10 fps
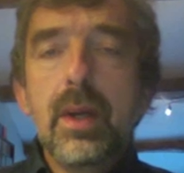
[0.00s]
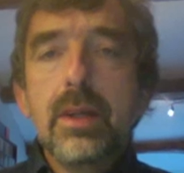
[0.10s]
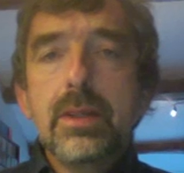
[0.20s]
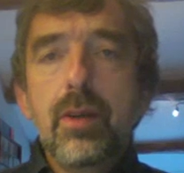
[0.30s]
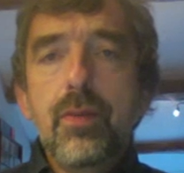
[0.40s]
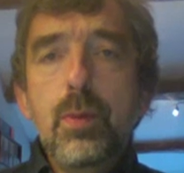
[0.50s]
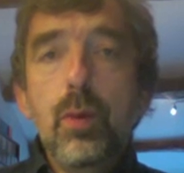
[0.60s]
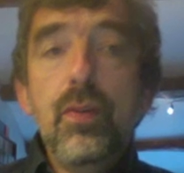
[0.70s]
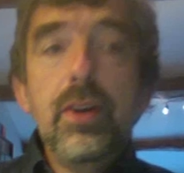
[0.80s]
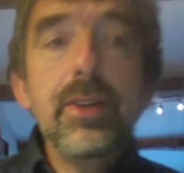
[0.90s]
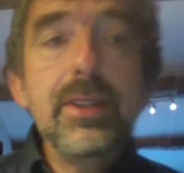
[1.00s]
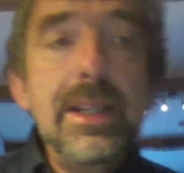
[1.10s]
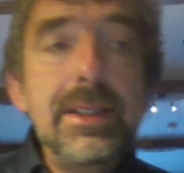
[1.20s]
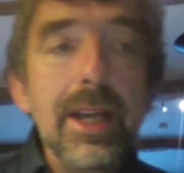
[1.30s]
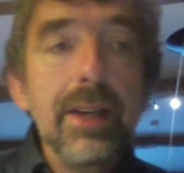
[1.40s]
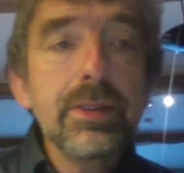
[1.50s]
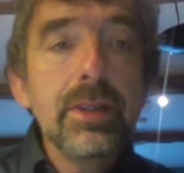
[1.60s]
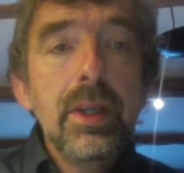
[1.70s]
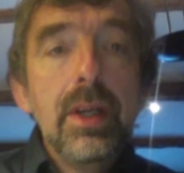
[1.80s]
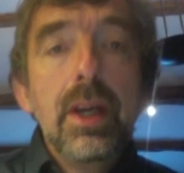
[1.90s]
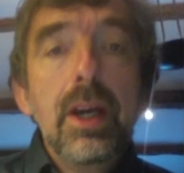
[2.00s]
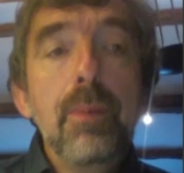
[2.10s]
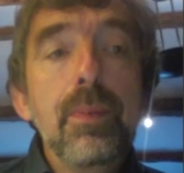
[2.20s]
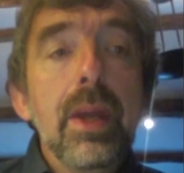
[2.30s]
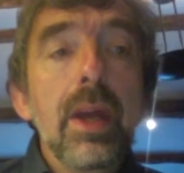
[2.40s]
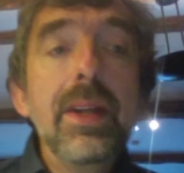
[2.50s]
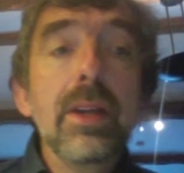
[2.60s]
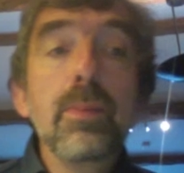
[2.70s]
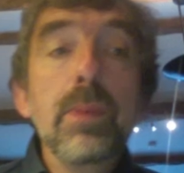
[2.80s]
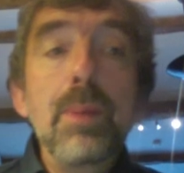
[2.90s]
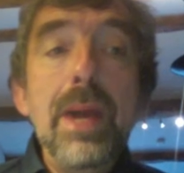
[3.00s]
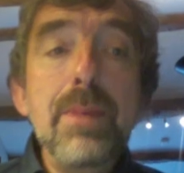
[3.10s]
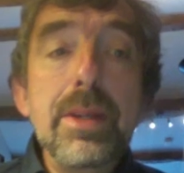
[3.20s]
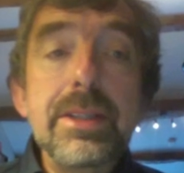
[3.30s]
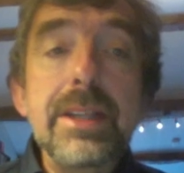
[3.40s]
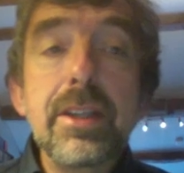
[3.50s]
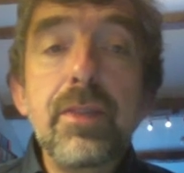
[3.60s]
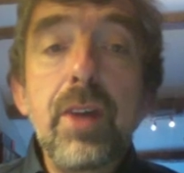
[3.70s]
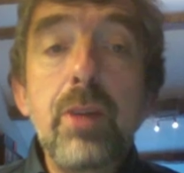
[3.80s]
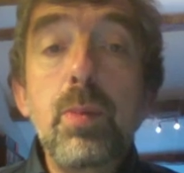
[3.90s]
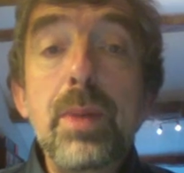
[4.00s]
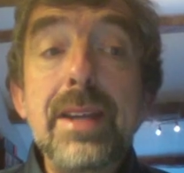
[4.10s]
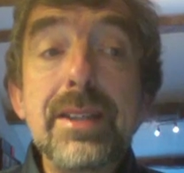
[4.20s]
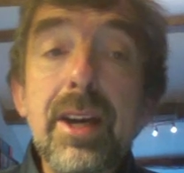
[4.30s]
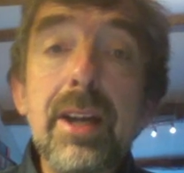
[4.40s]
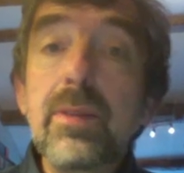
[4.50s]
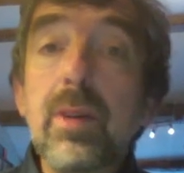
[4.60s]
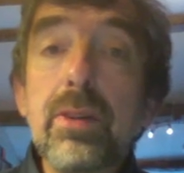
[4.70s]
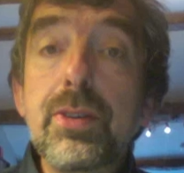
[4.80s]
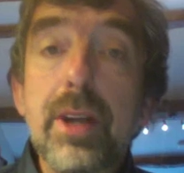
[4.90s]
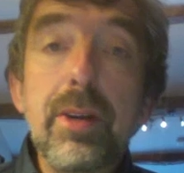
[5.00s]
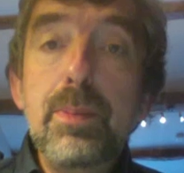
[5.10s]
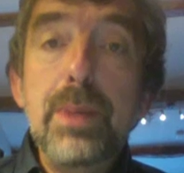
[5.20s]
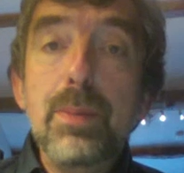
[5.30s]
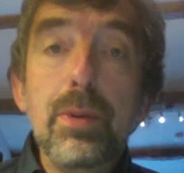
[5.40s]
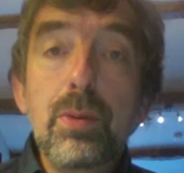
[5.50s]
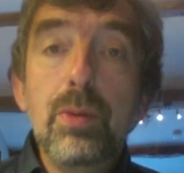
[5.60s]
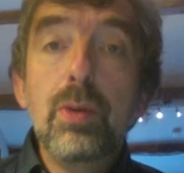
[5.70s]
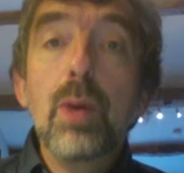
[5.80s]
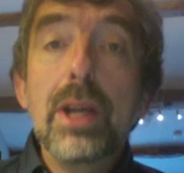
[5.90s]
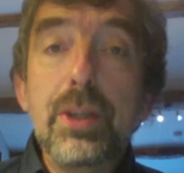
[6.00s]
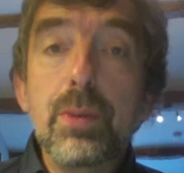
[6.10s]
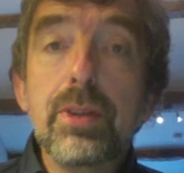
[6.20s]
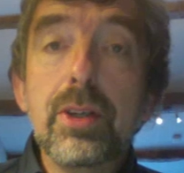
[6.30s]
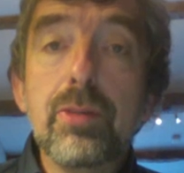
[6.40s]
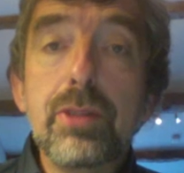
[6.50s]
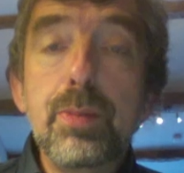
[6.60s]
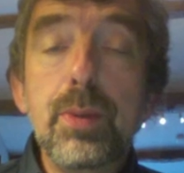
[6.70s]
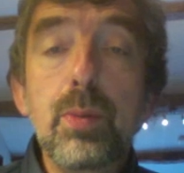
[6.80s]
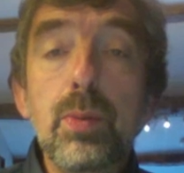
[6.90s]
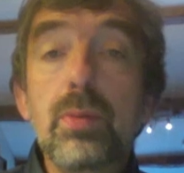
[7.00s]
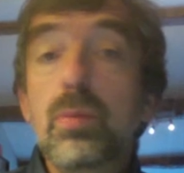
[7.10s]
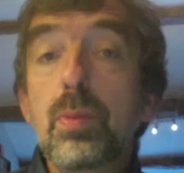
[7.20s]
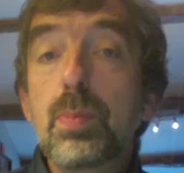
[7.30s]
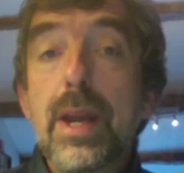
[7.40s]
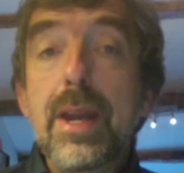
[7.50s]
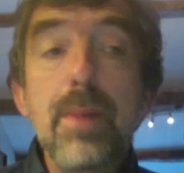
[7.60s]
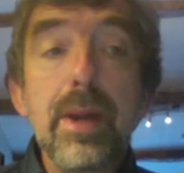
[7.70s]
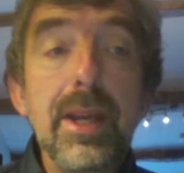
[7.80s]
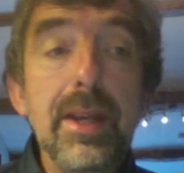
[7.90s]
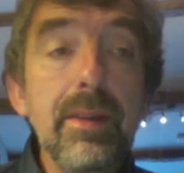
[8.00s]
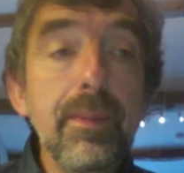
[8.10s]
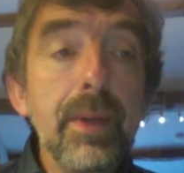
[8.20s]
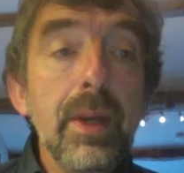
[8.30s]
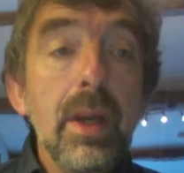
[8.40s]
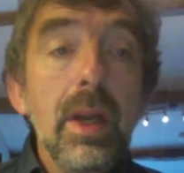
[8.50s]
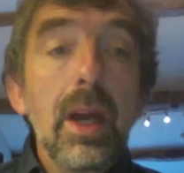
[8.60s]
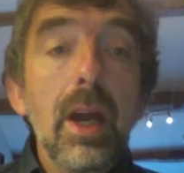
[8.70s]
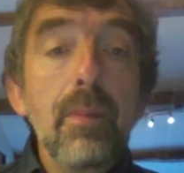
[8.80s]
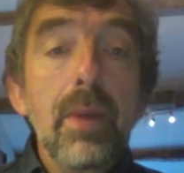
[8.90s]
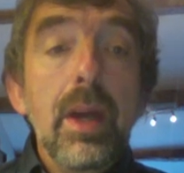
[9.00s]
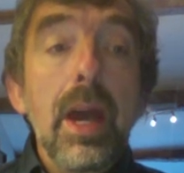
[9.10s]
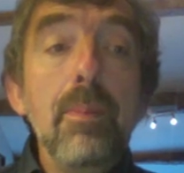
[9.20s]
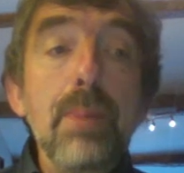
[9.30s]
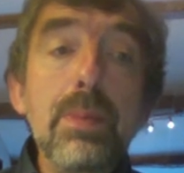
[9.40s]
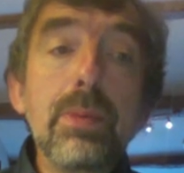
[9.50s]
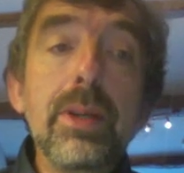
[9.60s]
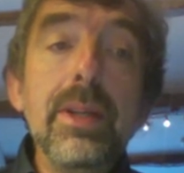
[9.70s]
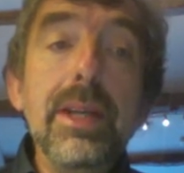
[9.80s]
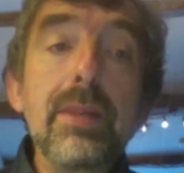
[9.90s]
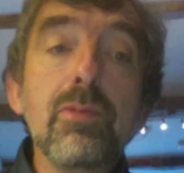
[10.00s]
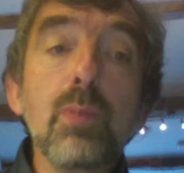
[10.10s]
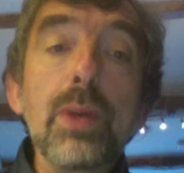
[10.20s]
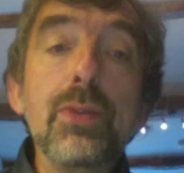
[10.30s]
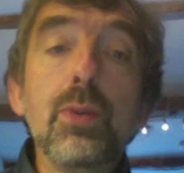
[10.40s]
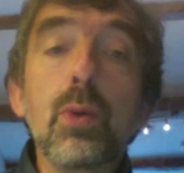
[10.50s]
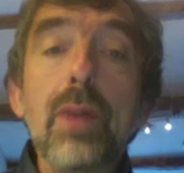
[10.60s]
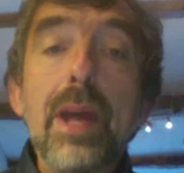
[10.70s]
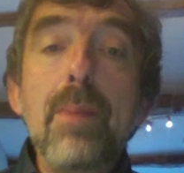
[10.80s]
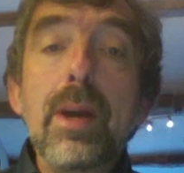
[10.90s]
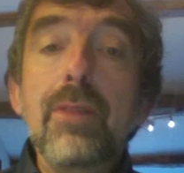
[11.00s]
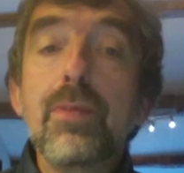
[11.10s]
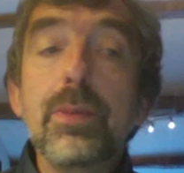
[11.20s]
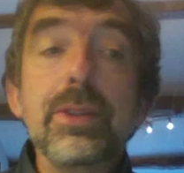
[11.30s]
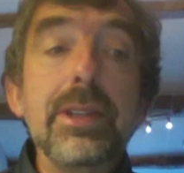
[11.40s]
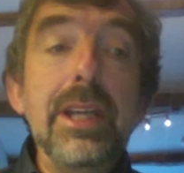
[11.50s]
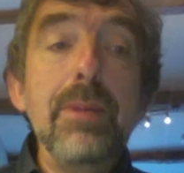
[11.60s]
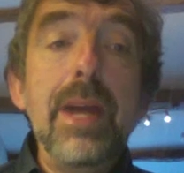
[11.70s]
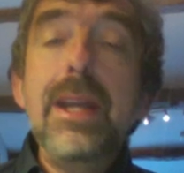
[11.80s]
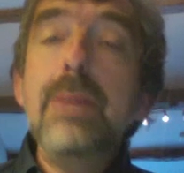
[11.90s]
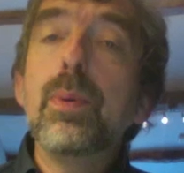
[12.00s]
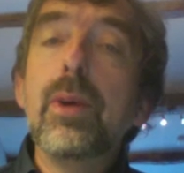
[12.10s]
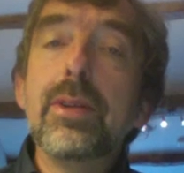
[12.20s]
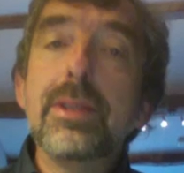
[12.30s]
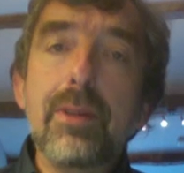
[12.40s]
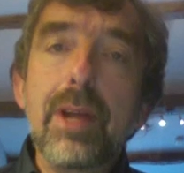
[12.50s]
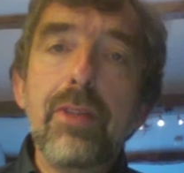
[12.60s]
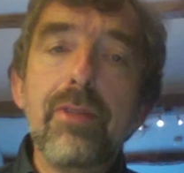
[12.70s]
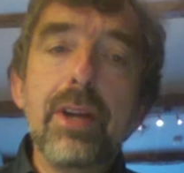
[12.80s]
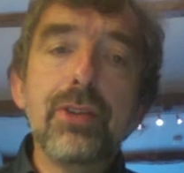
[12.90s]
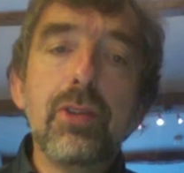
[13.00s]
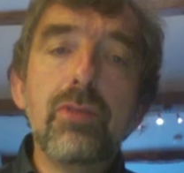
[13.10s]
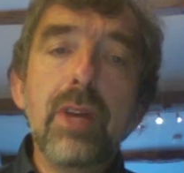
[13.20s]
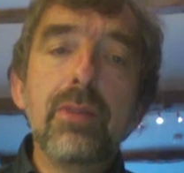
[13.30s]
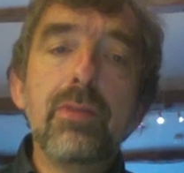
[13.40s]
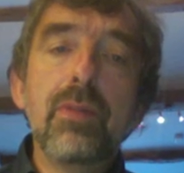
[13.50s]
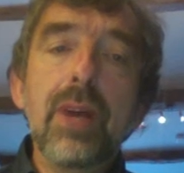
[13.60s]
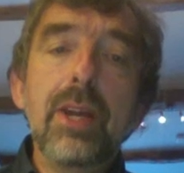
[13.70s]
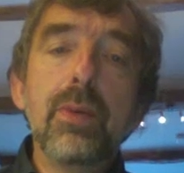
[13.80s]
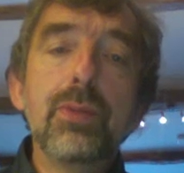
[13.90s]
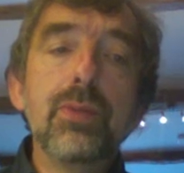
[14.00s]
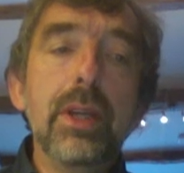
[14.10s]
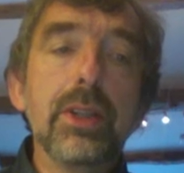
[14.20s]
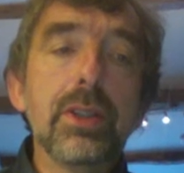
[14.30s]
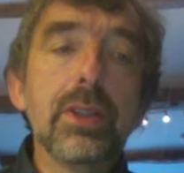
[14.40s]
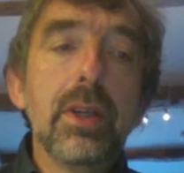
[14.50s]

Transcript: So a few more further details. I think the payments into the fund would be entirely voluntary. Only people who actually want to contribute would put any money in. And people could indeed withdraw their money from the scheme at any point until that threshold value is reached.